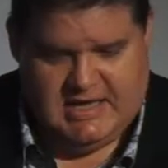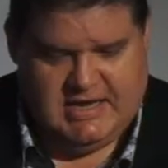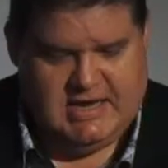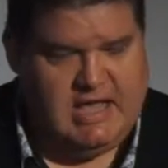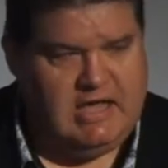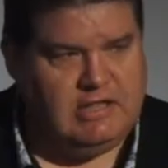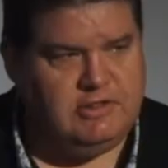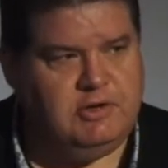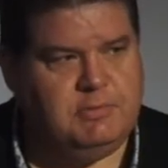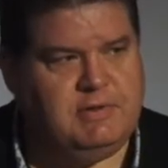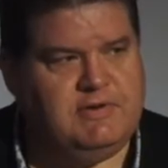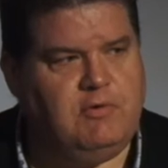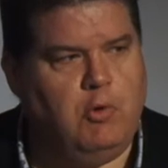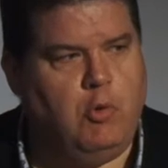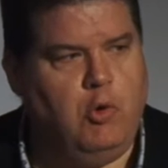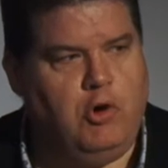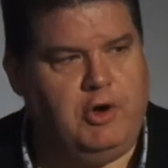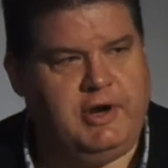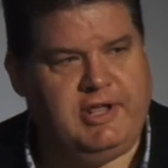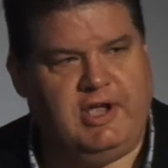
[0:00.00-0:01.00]
Now, a little bit of a
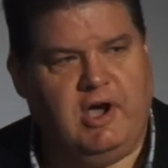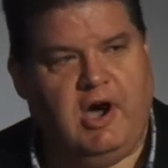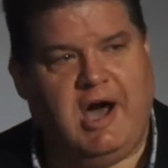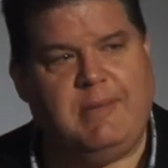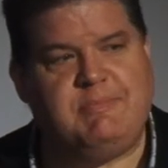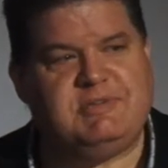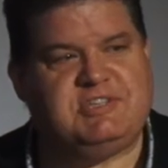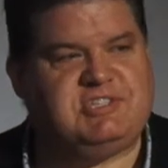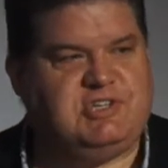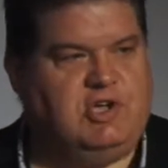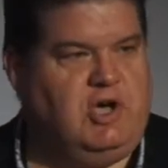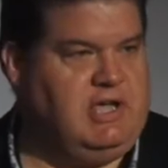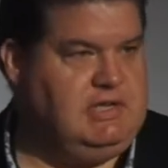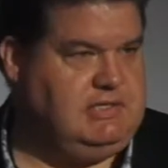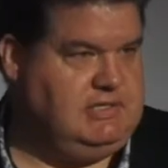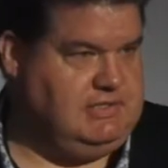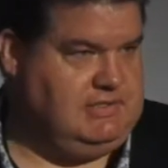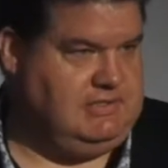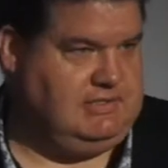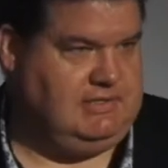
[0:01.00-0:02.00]
warning, I'm a
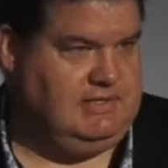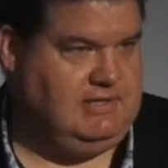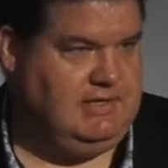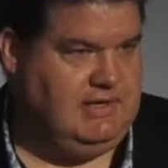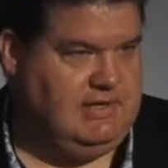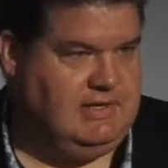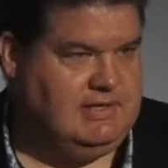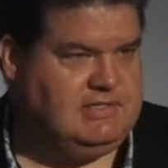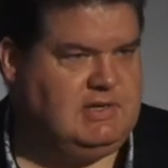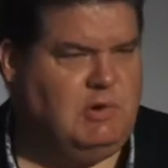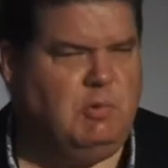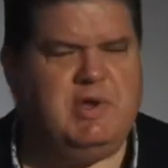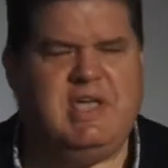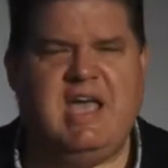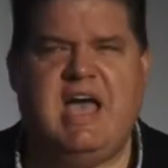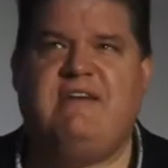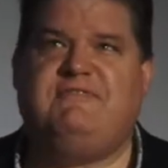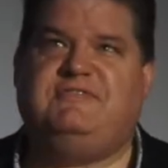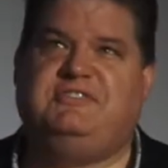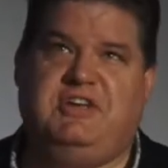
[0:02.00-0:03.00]
scientist, so we
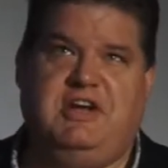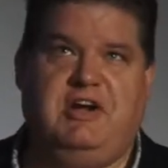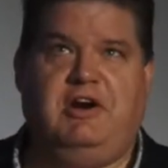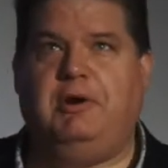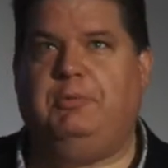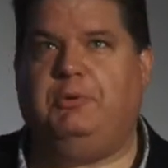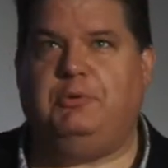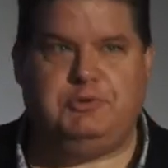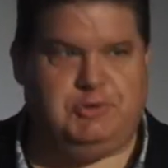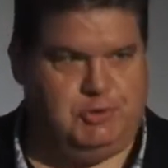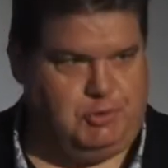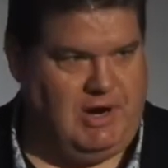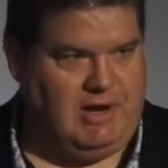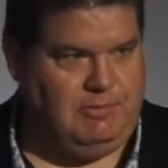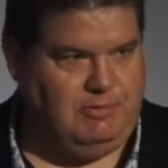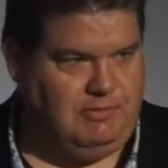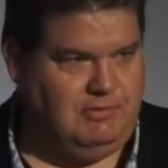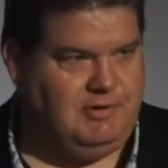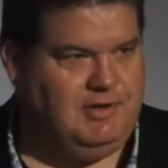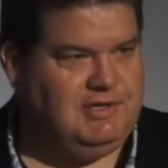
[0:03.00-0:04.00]
have terrible
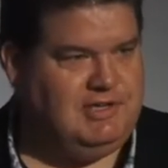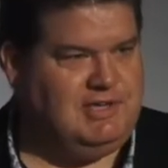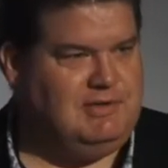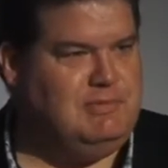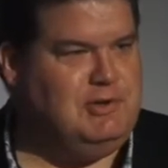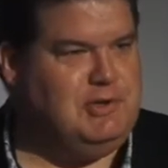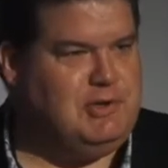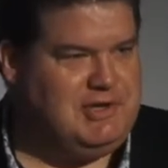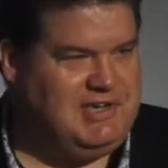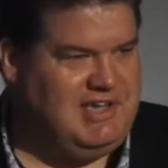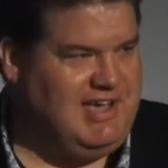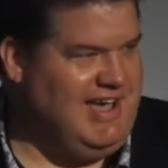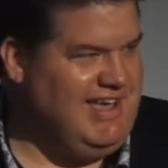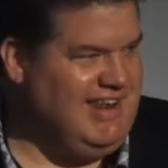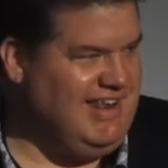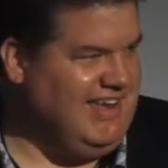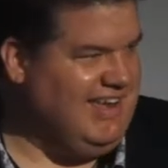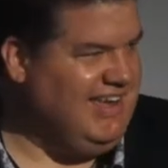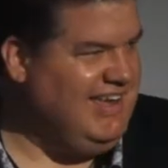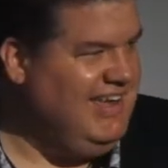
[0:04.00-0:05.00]
trouble
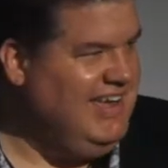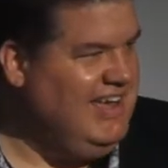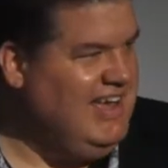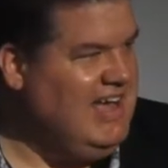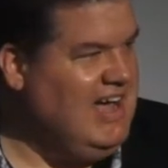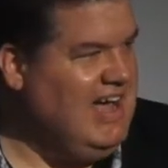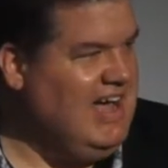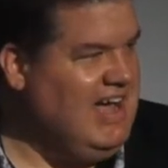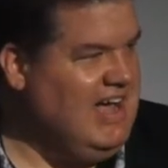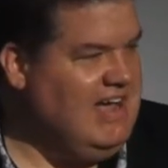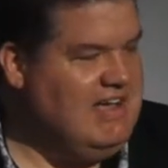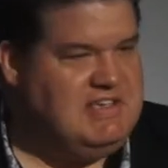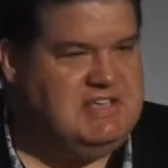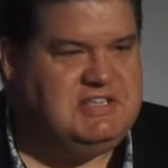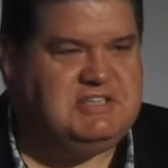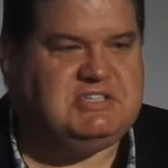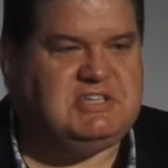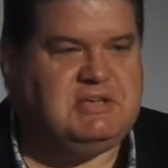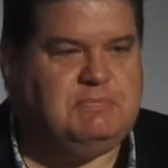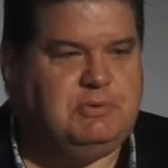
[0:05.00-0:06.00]
communicating
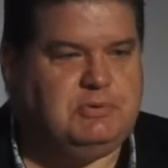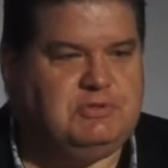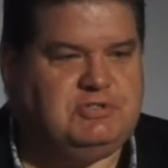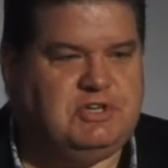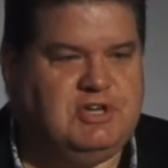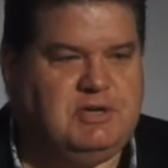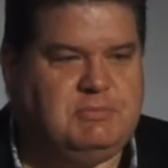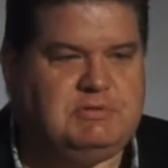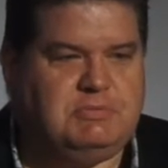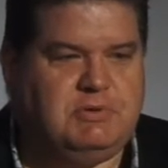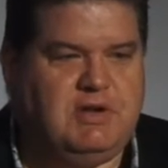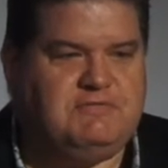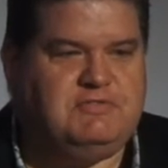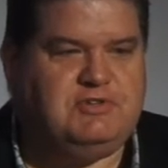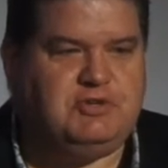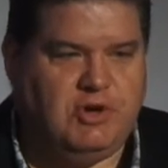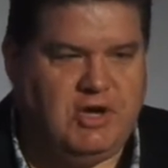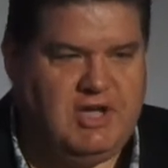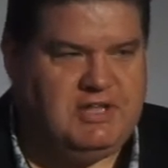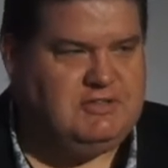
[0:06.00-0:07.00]
in simple terms, but I've
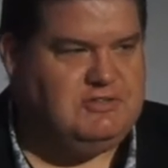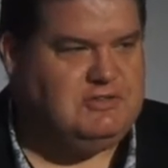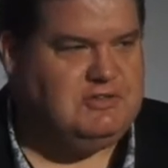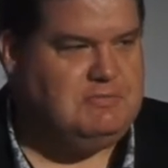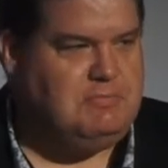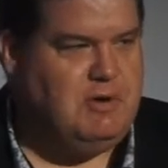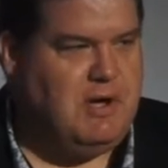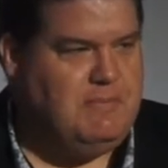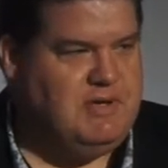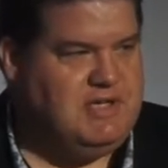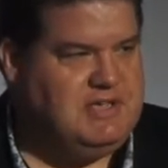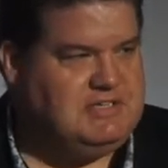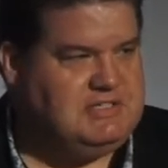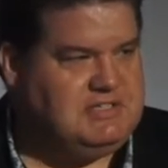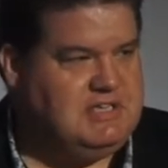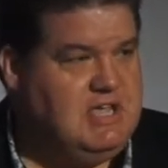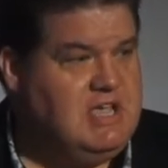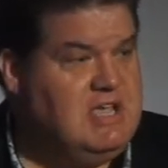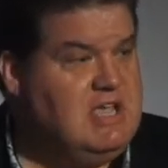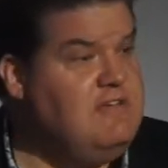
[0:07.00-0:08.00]
tried to do my
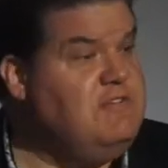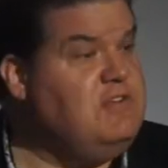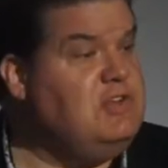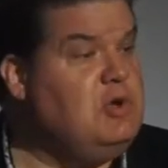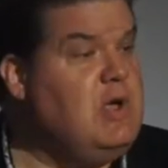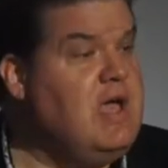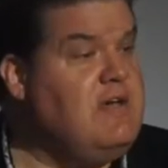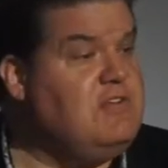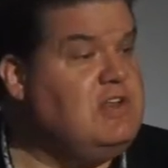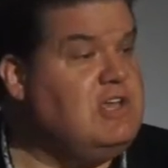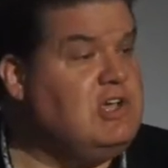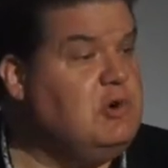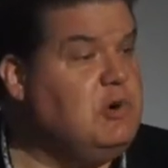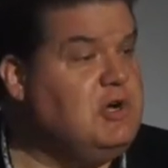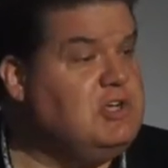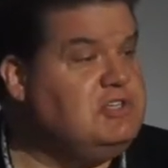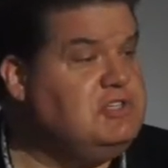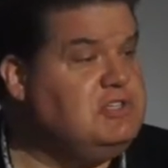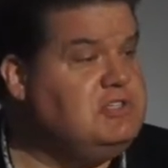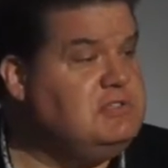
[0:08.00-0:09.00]
best. If you do have any
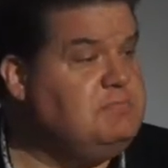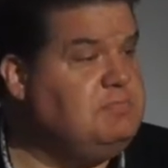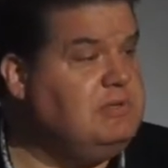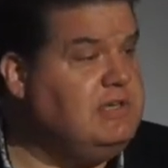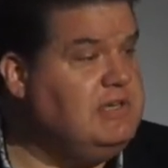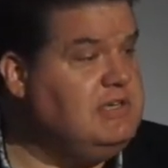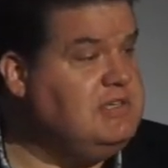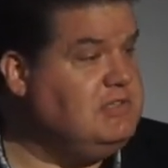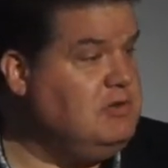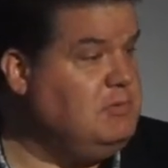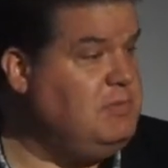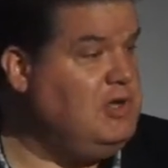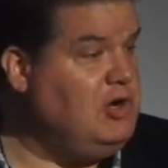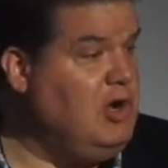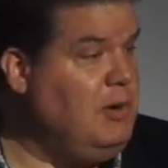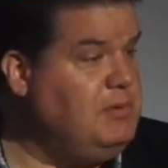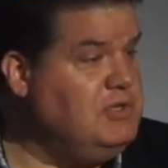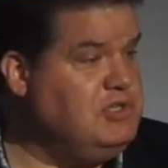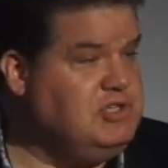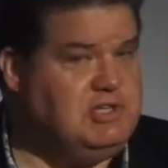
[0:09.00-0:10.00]
questions, please, there'll be an
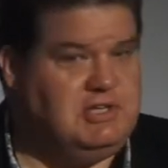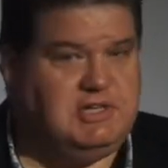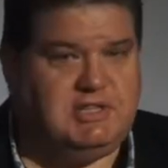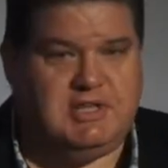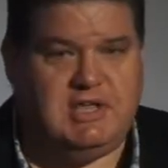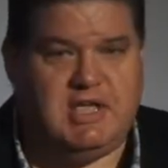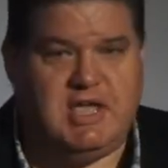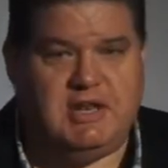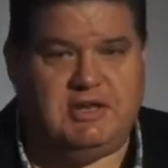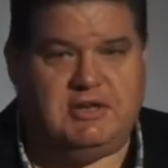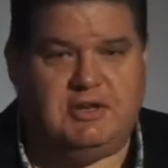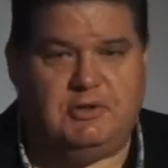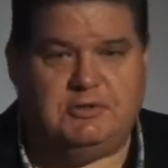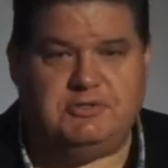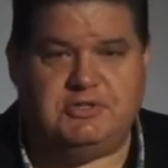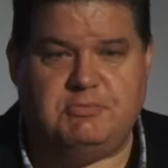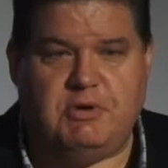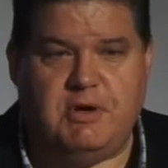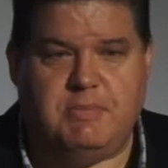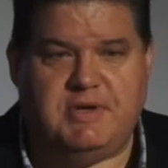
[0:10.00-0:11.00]
opportunity at the end, and I'll
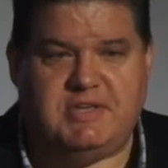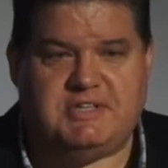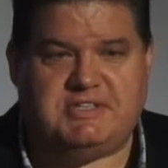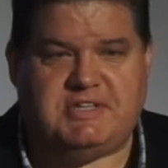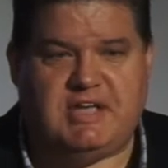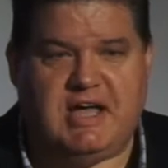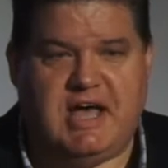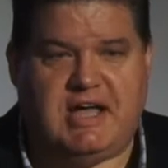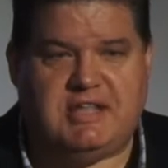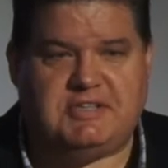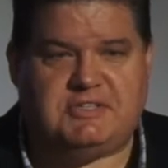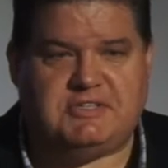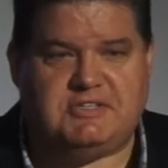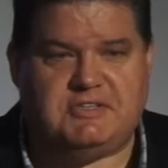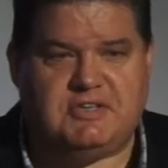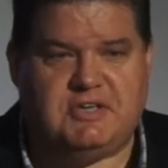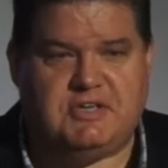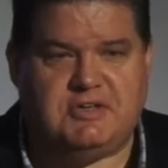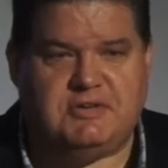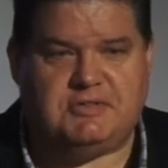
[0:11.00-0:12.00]
do my best to answer
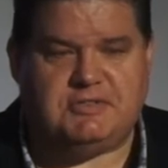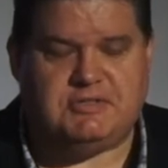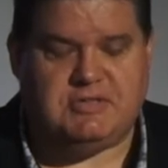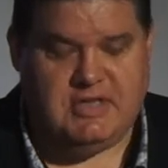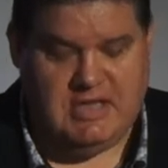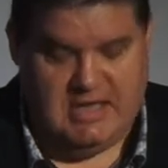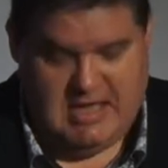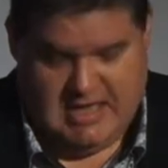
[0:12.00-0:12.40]
those.